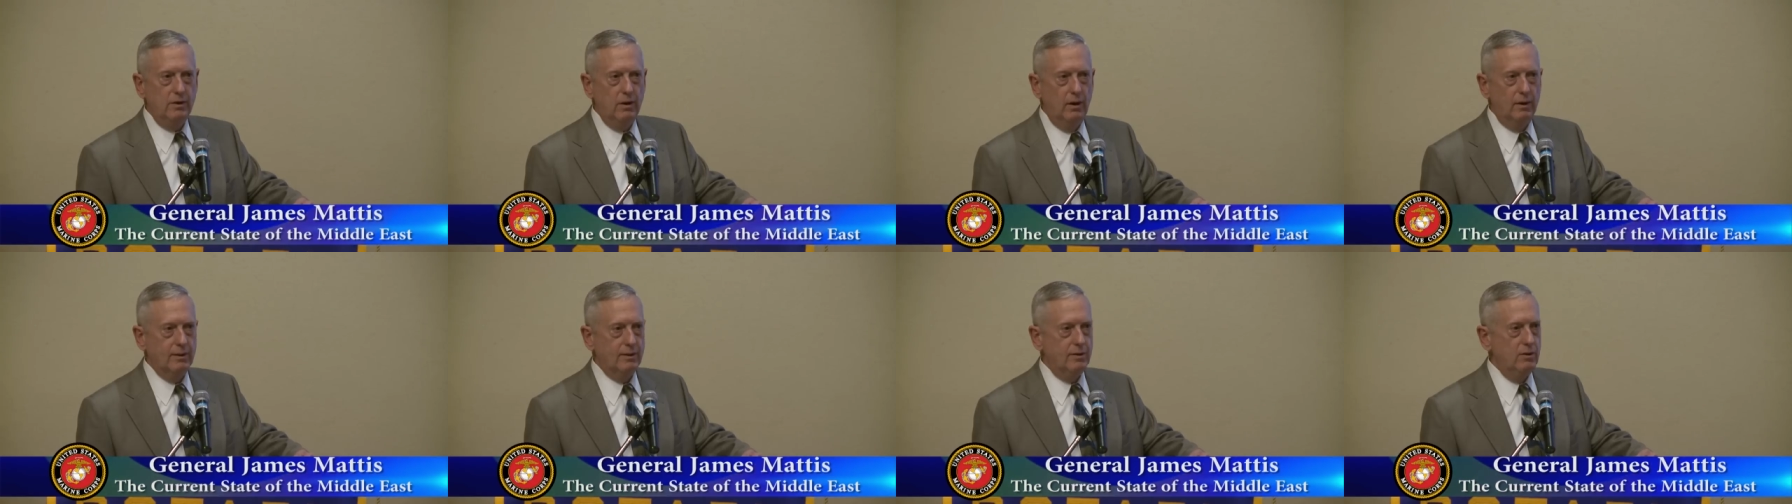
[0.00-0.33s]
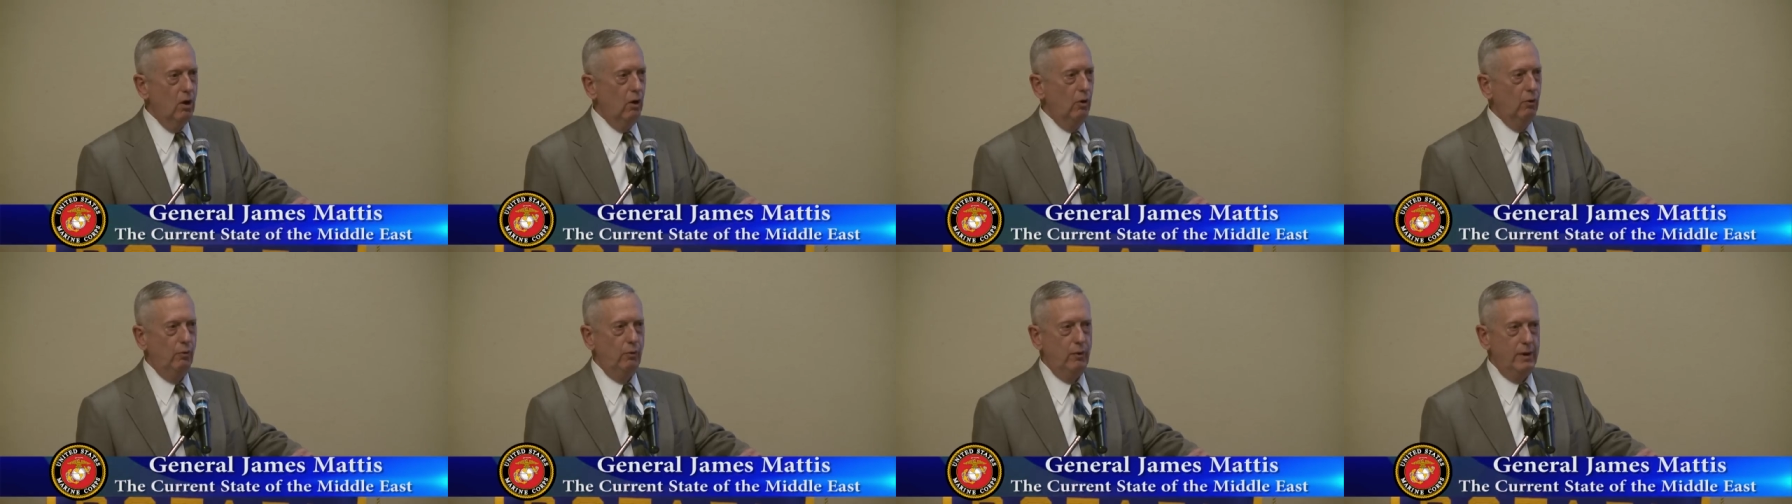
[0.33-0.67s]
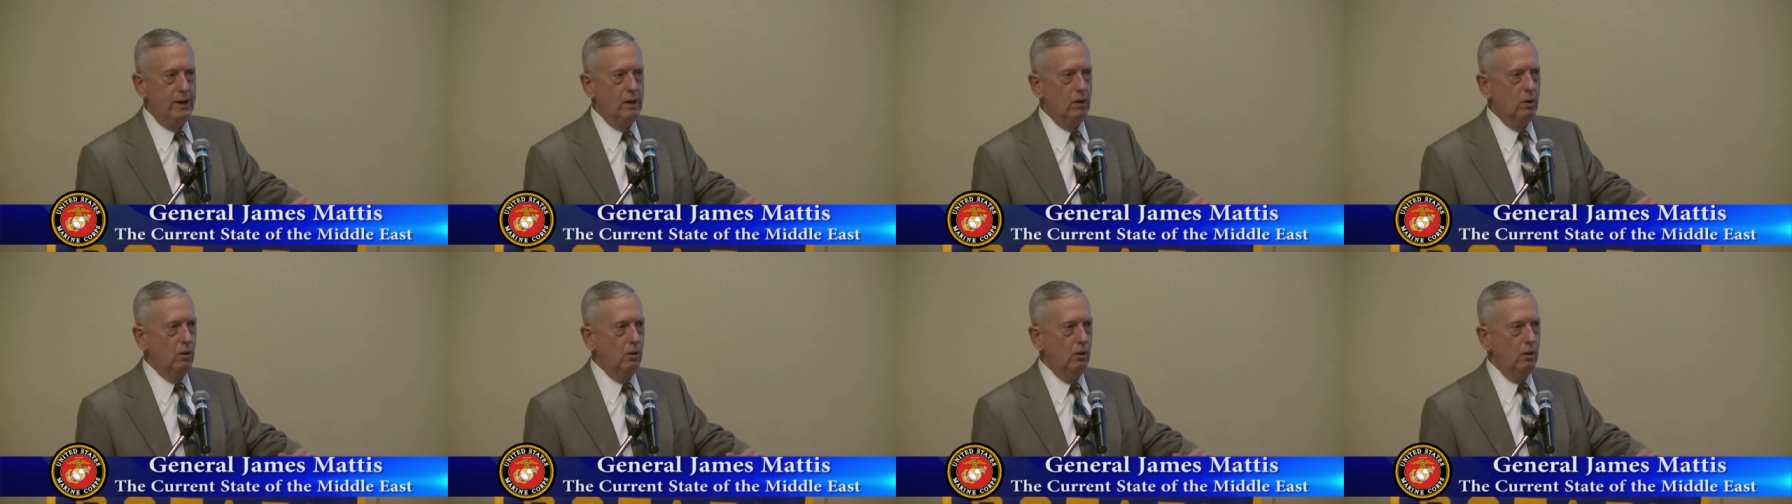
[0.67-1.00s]
there's no
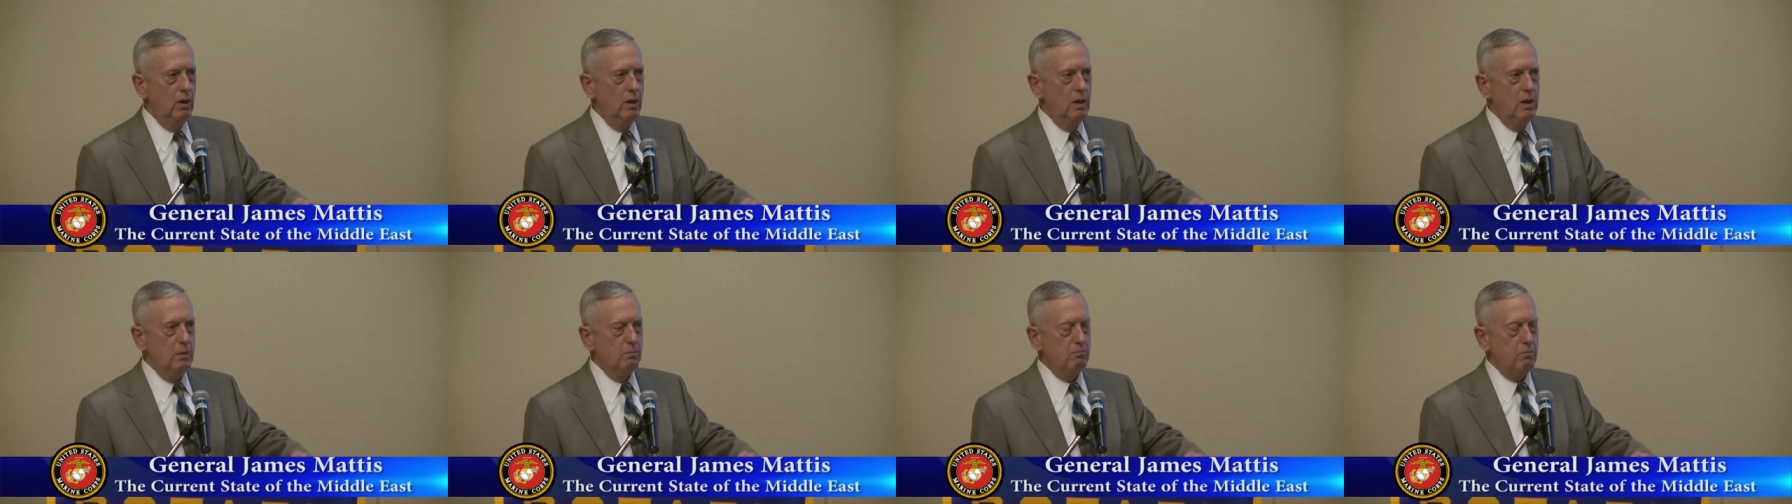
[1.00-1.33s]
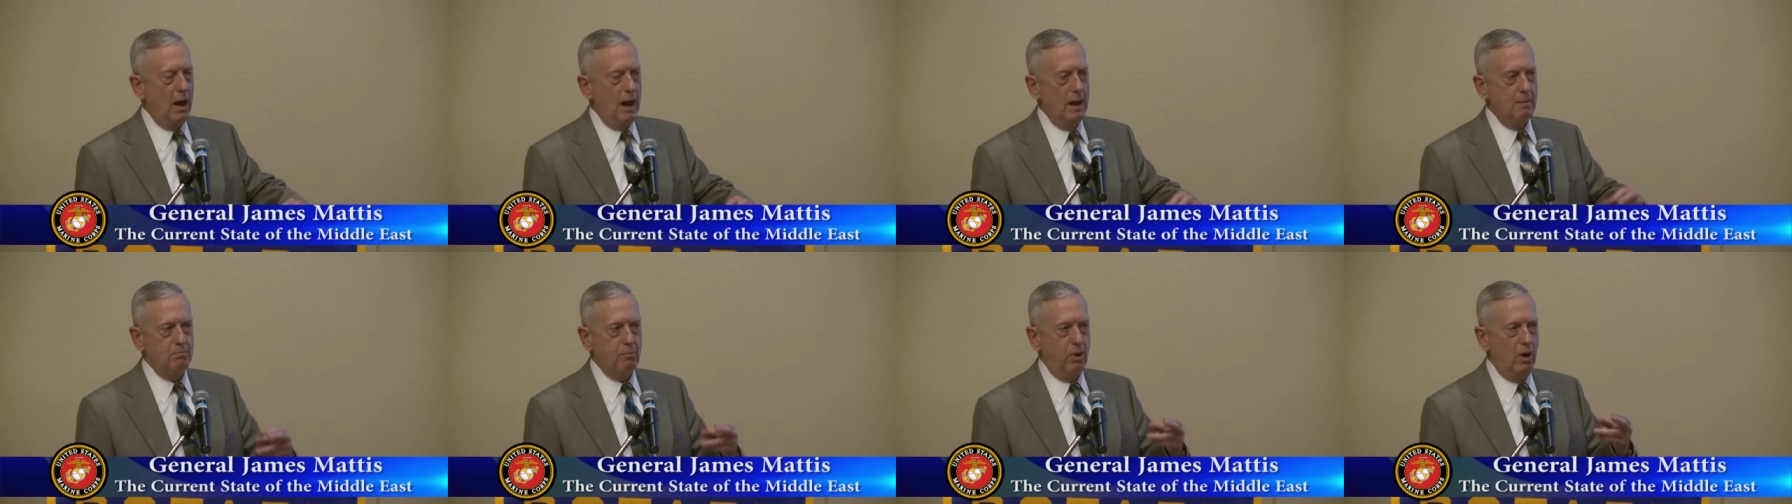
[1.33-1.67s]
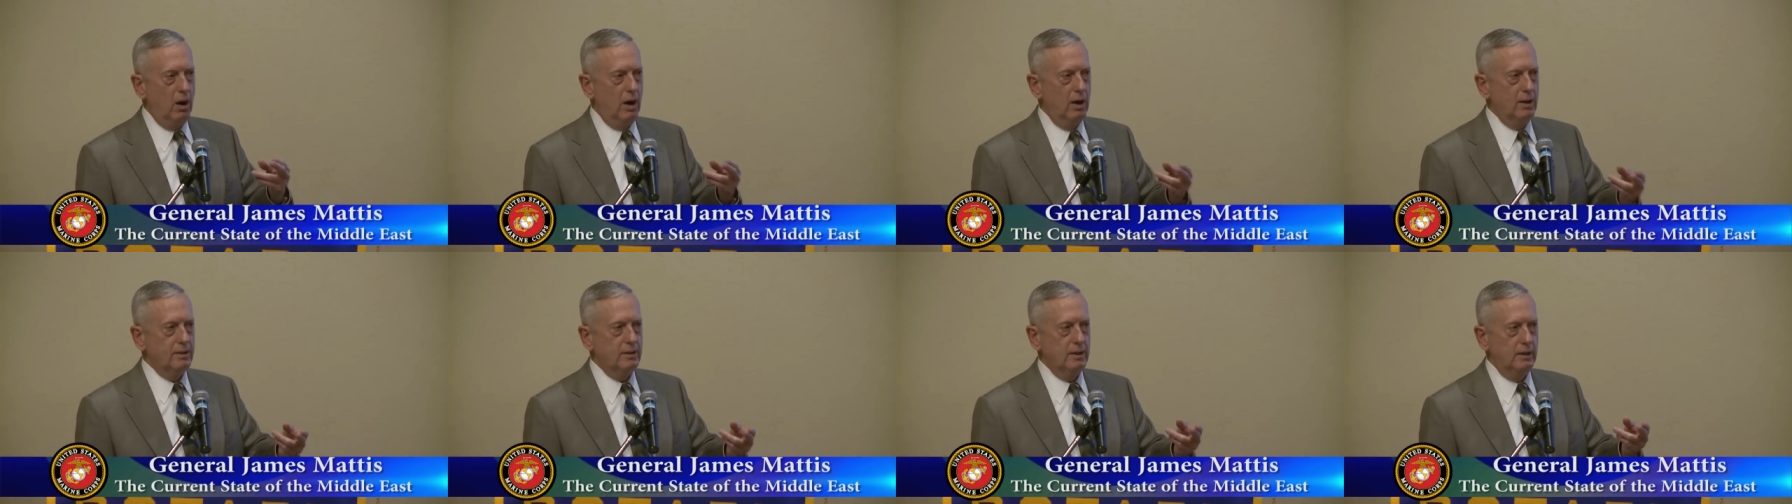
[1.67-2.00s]
real
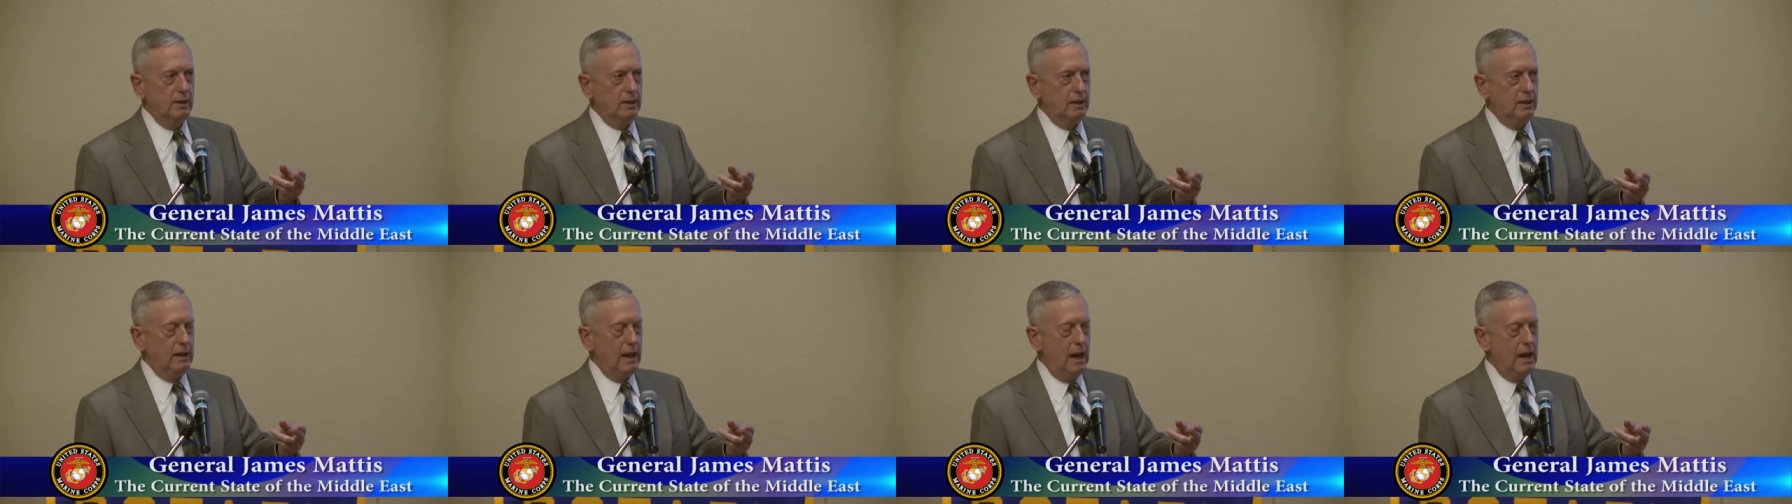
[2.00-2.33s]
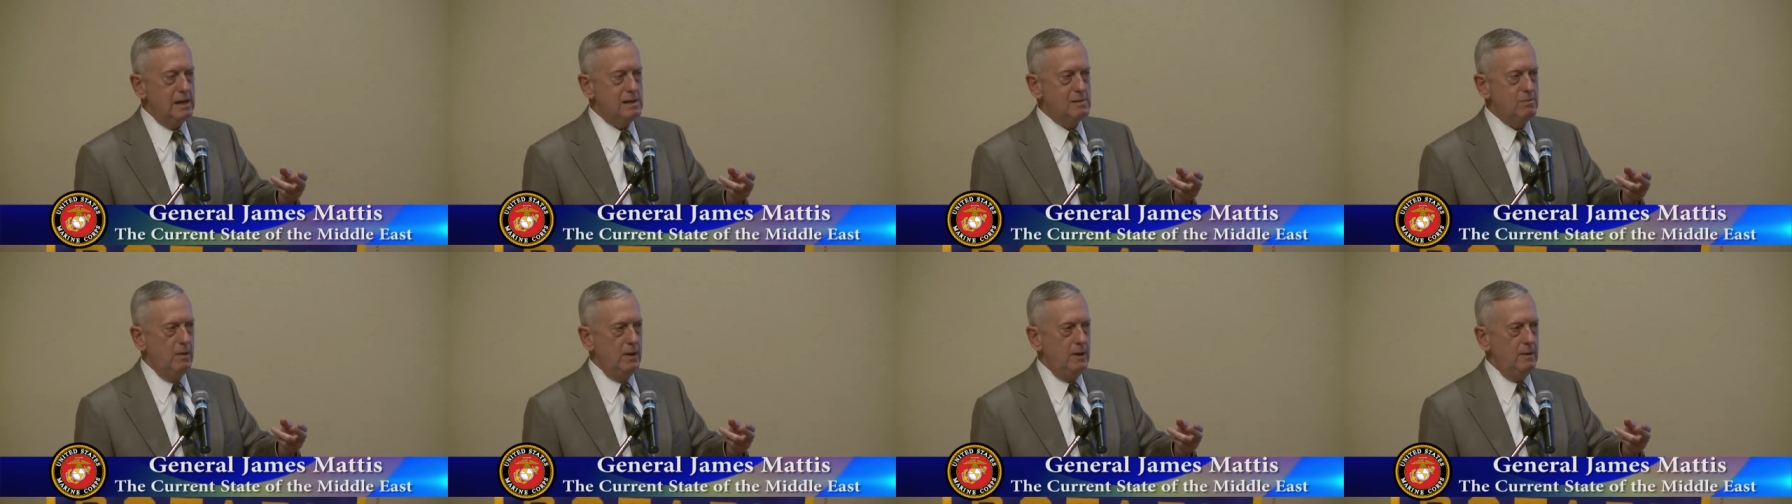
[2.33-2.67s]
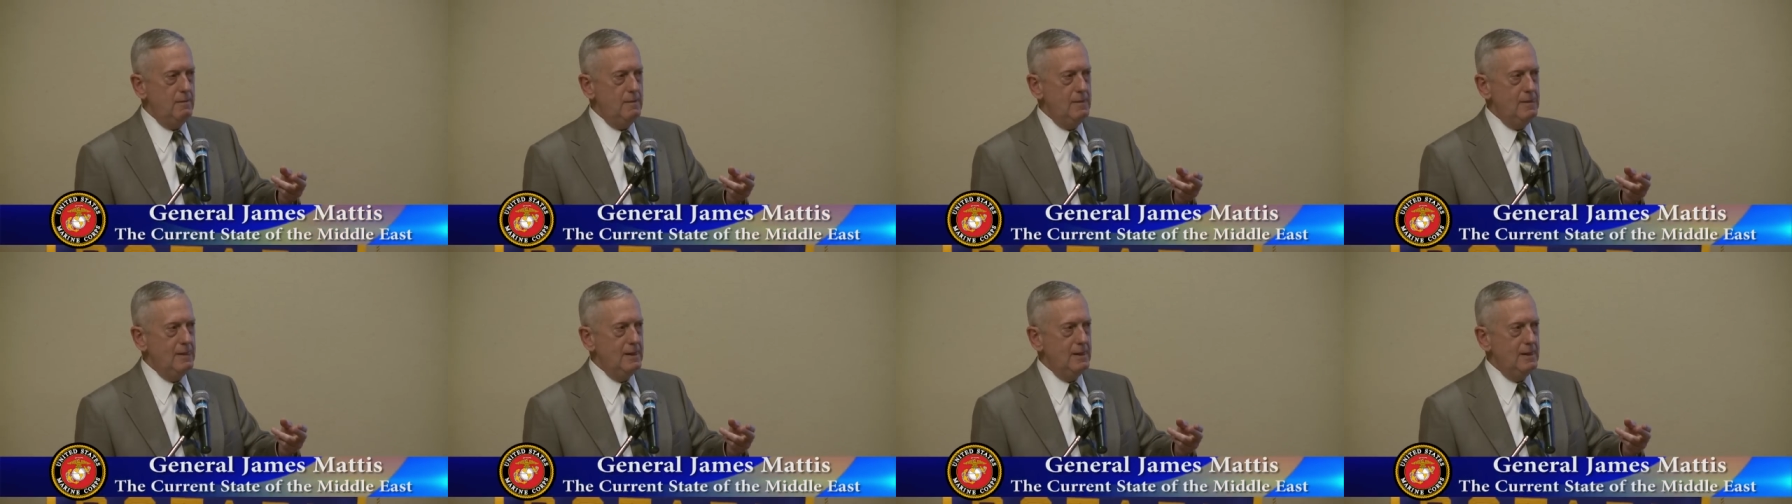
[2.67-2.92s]
bipartisan engagement,